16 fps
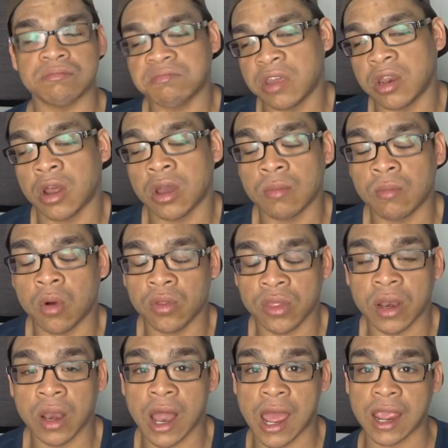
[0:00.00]
you know, more
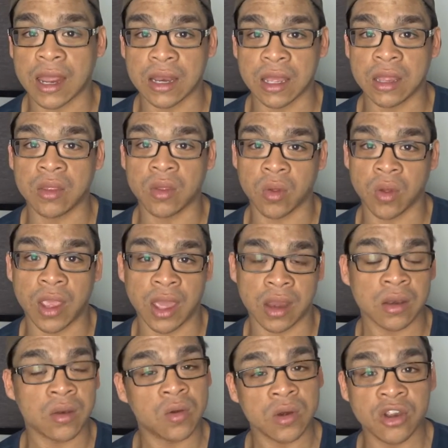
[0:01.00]
than likely to
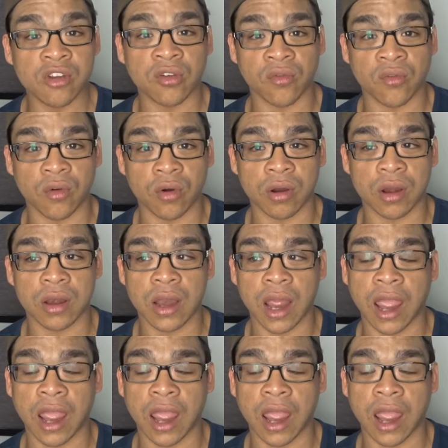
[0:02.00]
get an audition for it,